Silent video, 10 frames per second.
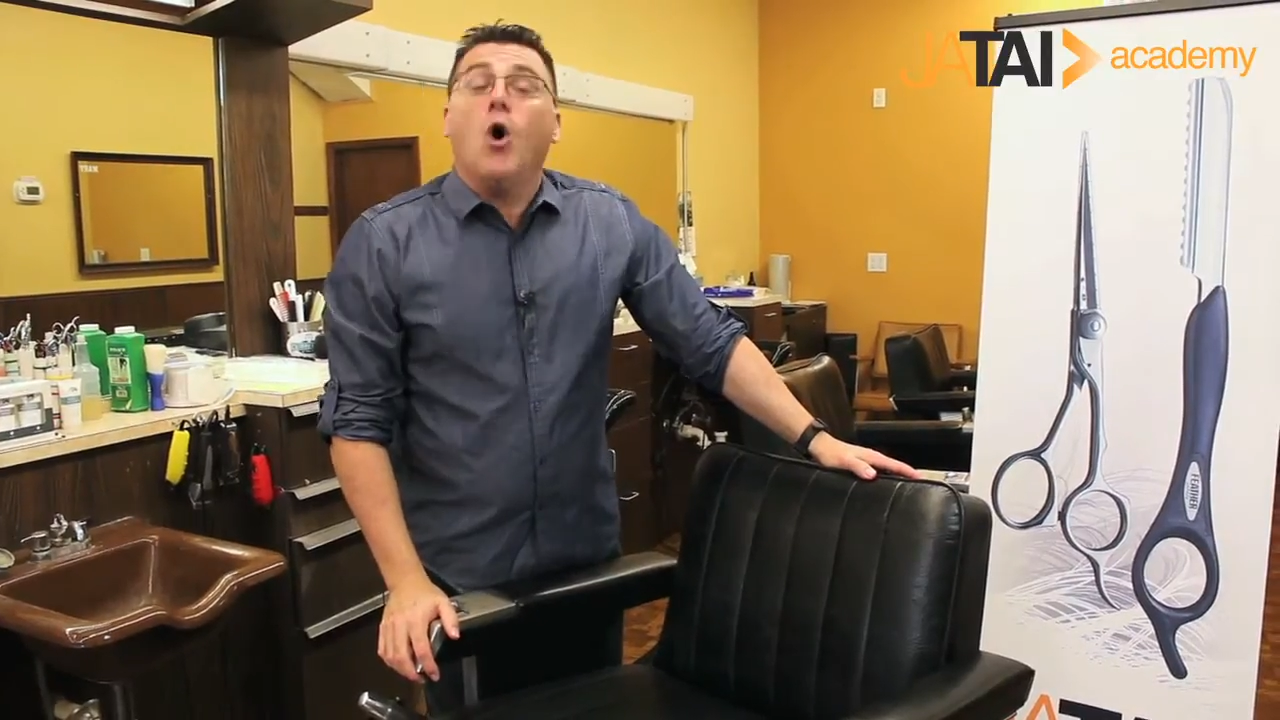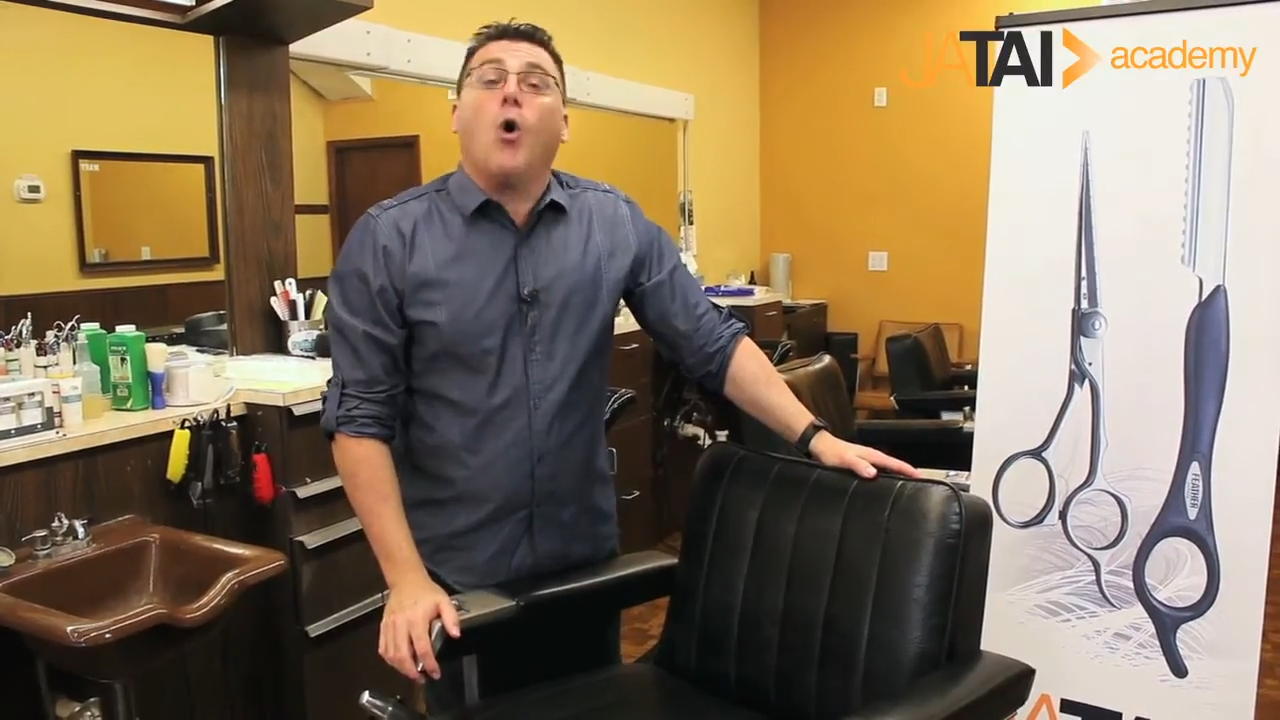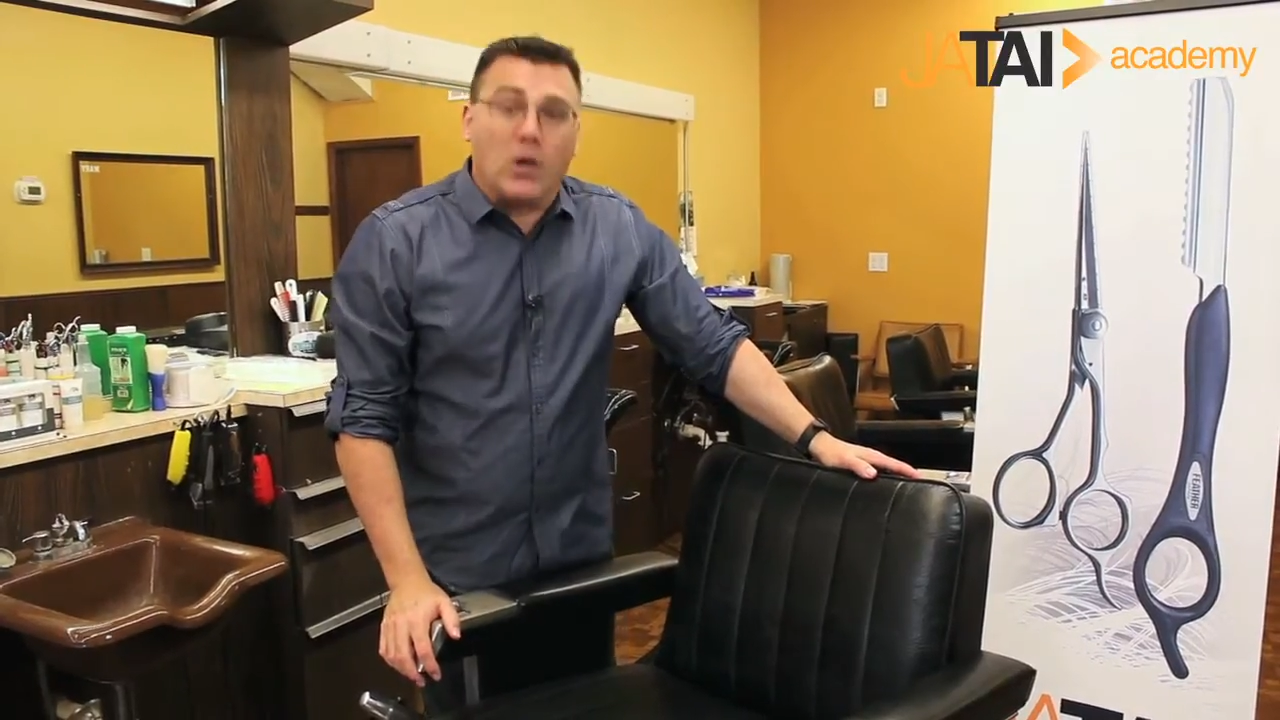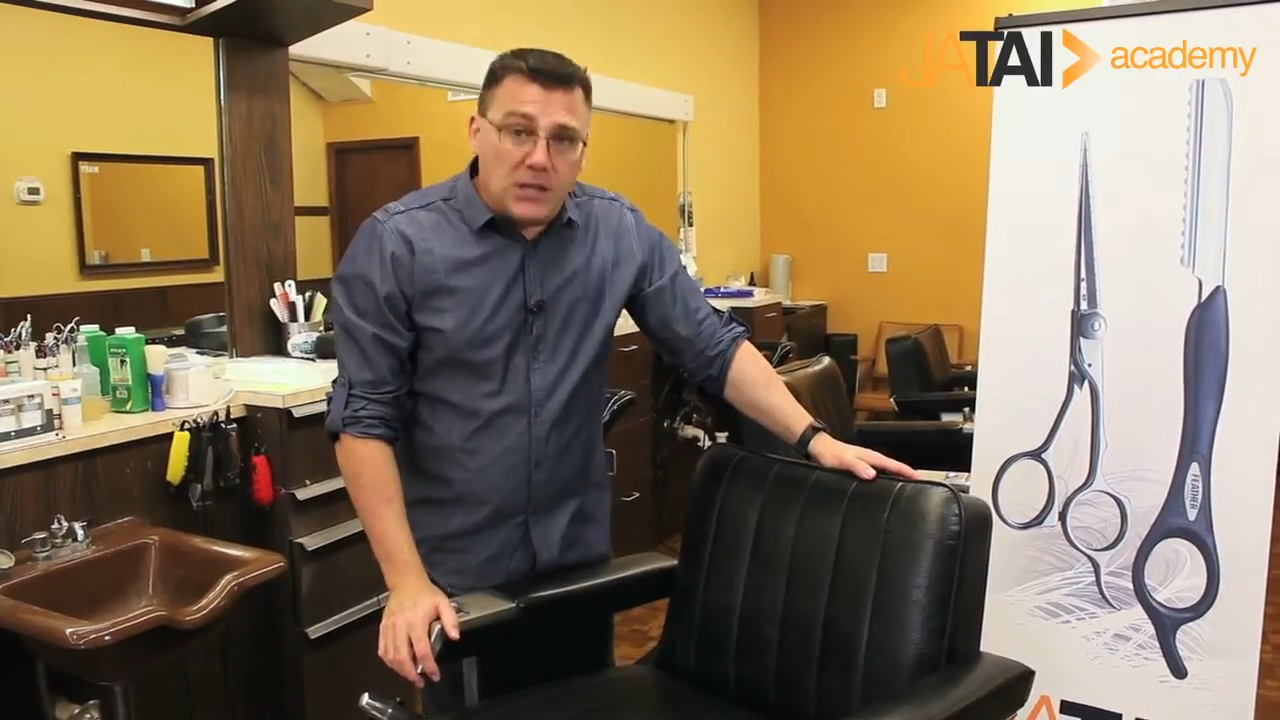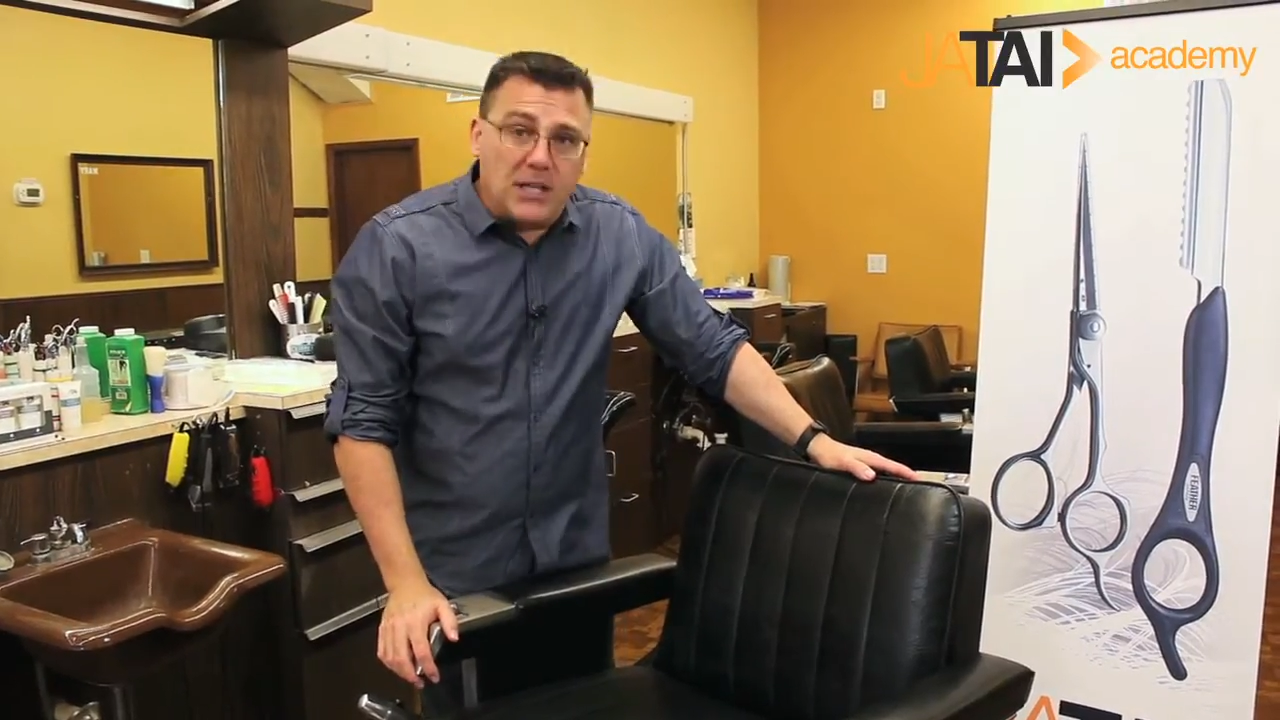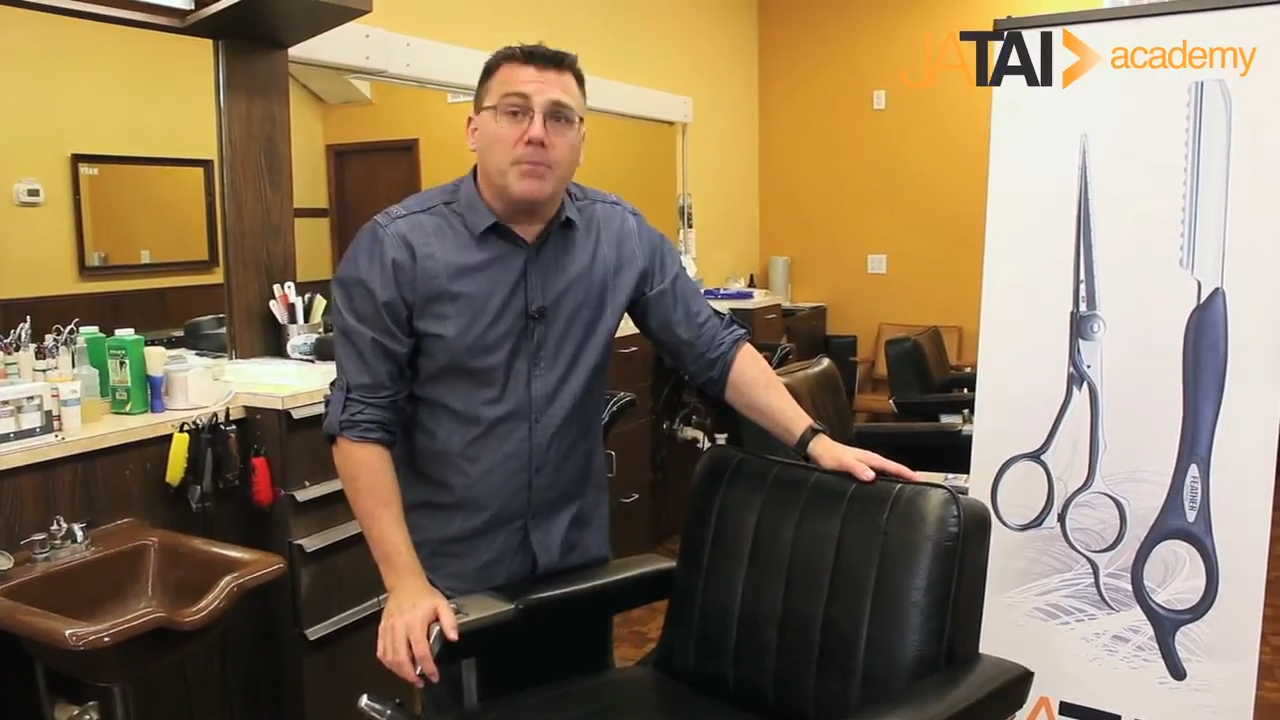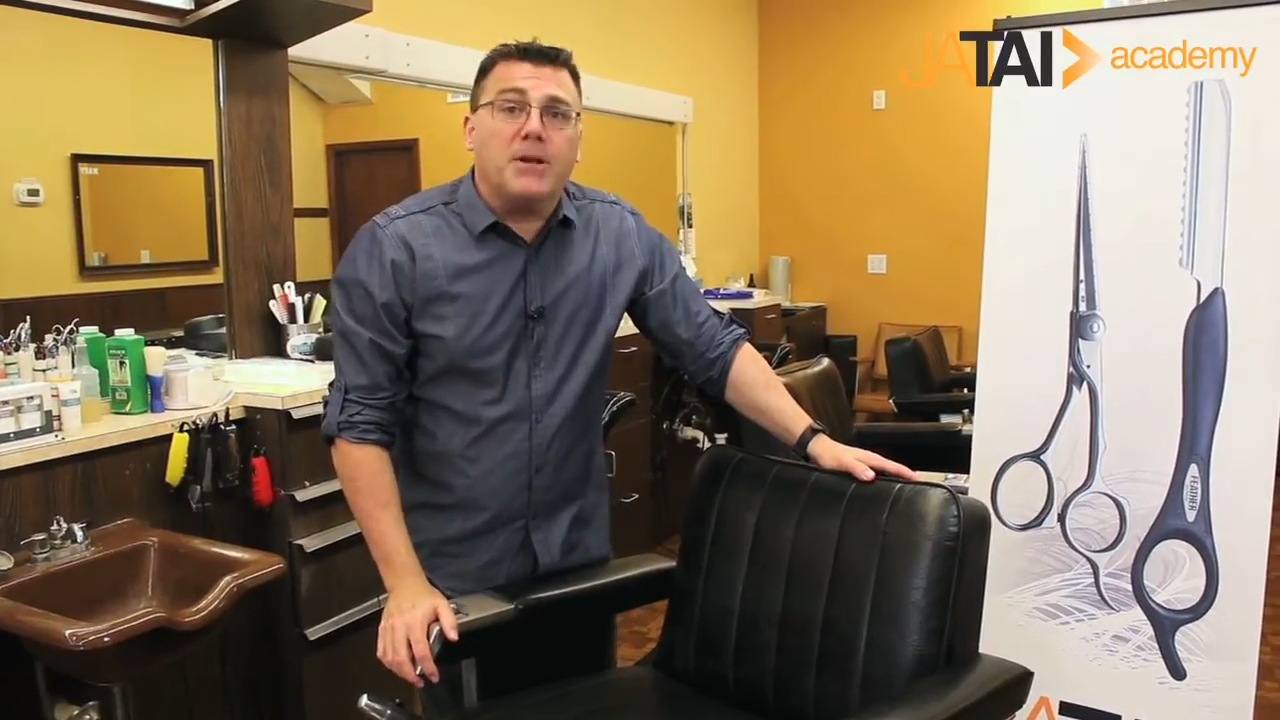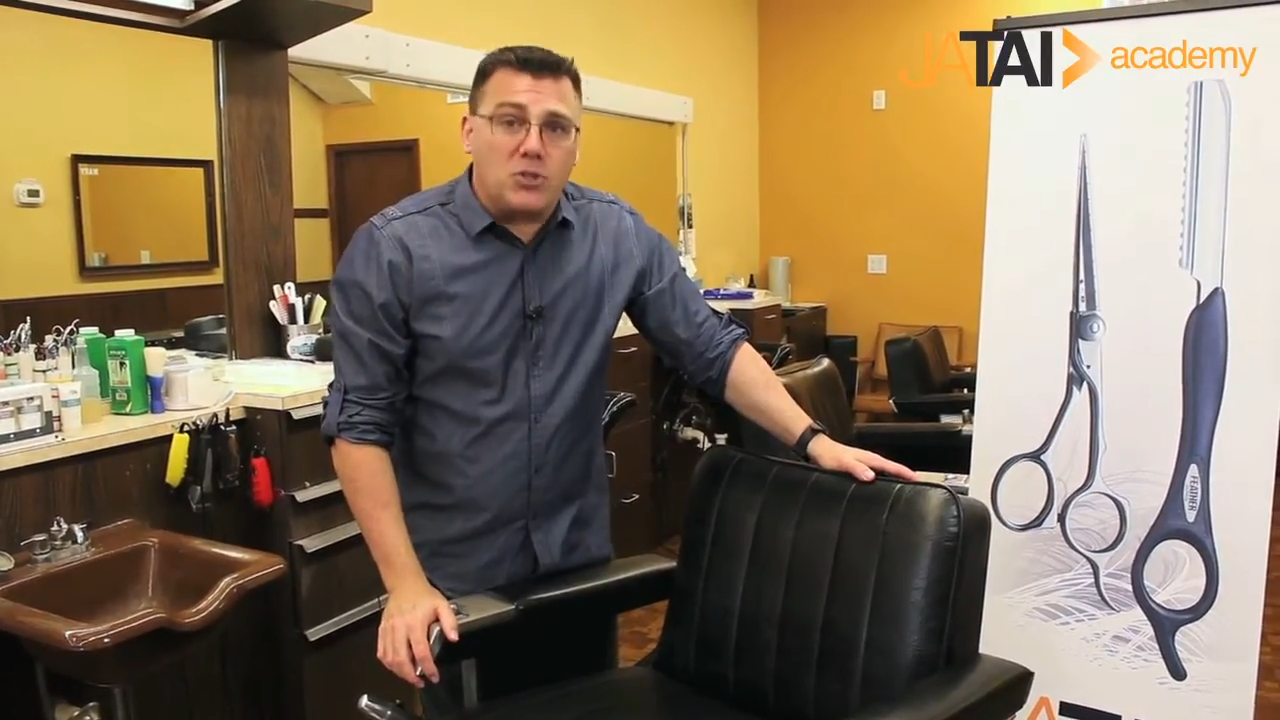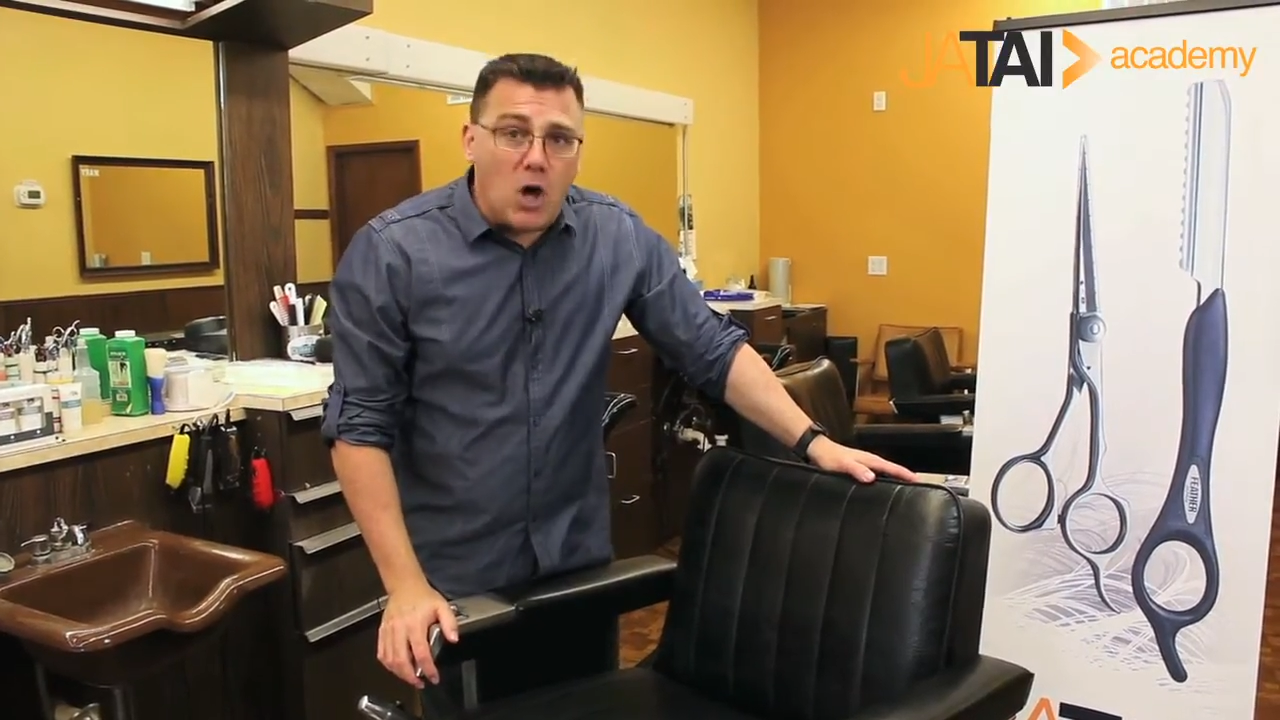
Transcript: or a little bit